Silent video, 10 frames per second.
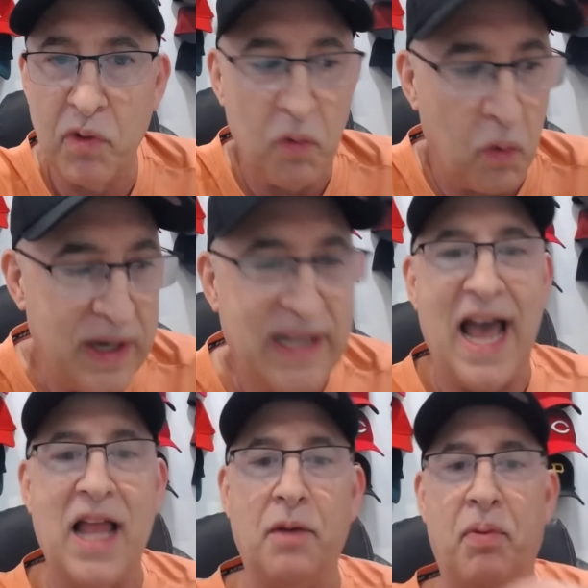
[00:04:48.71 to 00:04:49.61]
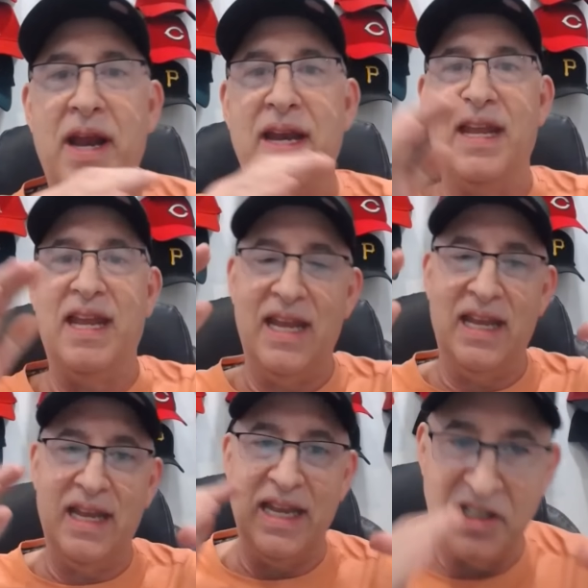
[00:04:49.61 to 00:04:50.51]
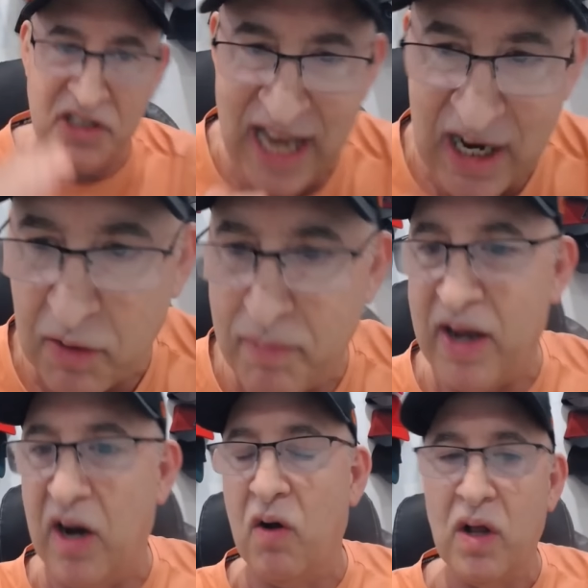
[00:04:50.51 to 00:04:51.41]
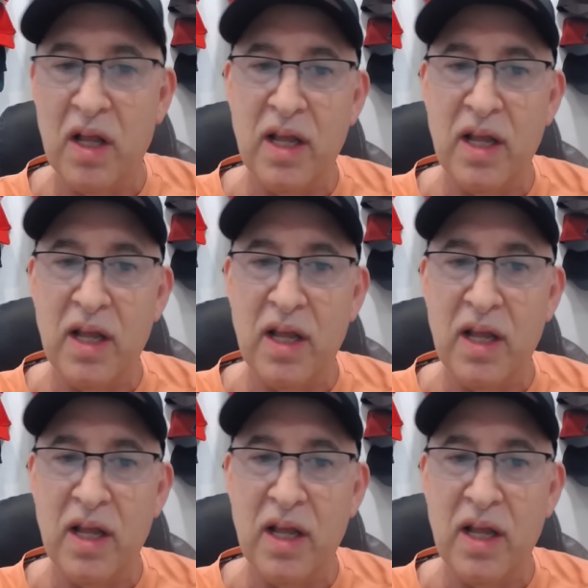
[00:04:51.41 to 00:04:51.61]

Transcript: recalibrate in Sacramento.